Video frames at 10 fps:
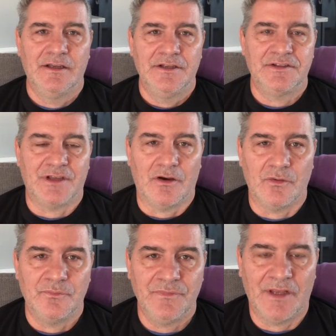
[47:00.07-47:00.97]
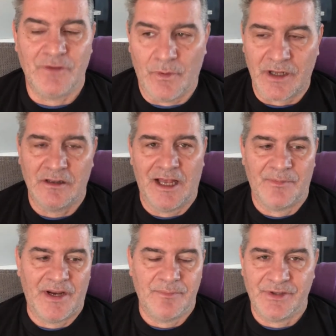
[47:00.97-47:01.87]
So if you want to
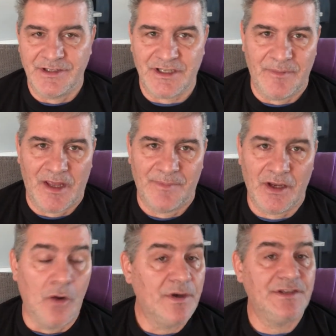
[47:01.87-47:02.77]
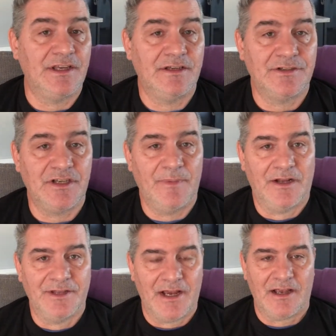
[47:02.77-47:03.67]
collaborate, please email me,
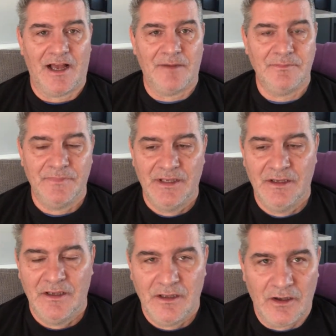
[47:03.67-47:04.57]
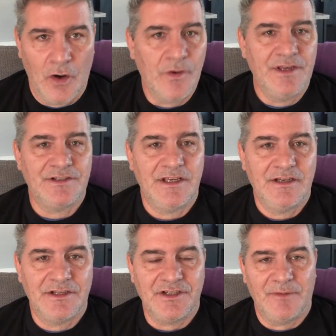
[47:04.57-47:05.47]
okieseden@gmail.com,
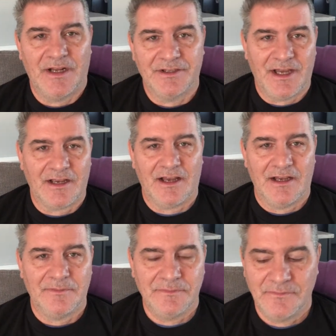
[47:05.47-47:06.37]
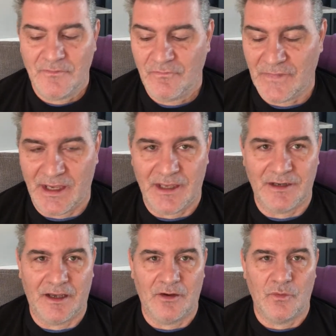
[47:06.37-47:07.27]
okieseden@gmail.com, and
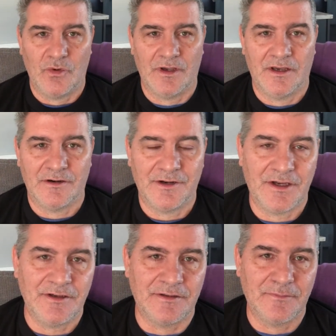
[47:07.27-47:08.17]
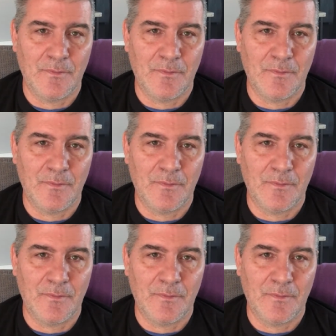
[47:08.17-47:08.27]
we'll get her done.